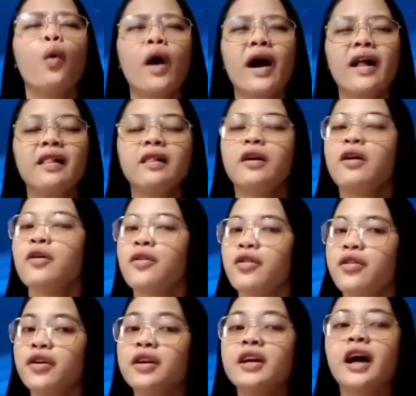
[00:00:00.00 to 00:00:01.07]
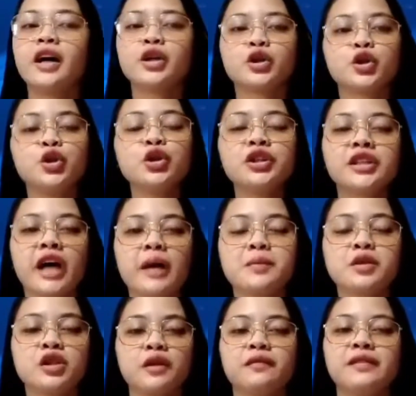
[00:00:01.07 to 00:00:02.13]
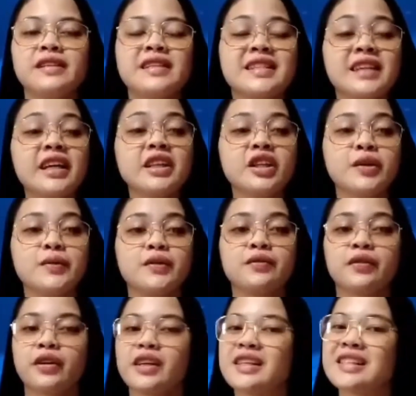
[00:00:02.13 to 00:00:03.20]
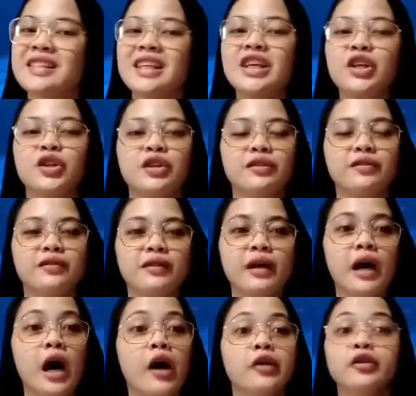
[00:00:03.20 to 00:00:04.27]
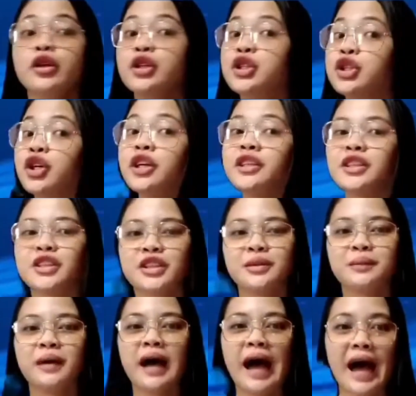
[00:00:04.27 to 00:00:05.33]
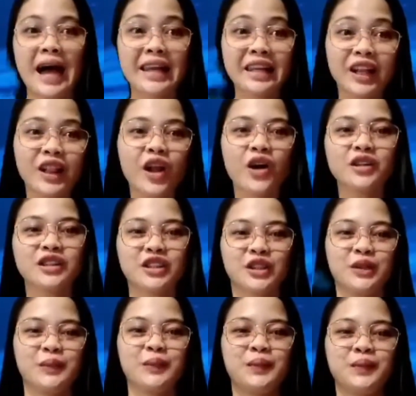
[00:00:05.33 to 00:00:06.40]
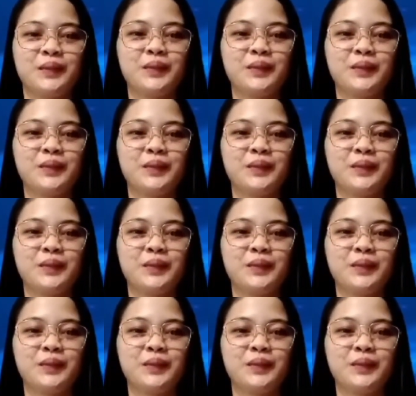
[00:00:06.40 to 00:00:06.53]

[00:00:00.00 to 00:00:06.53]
Well, there are 2 types of incentives for executive, the short-term and the long-term.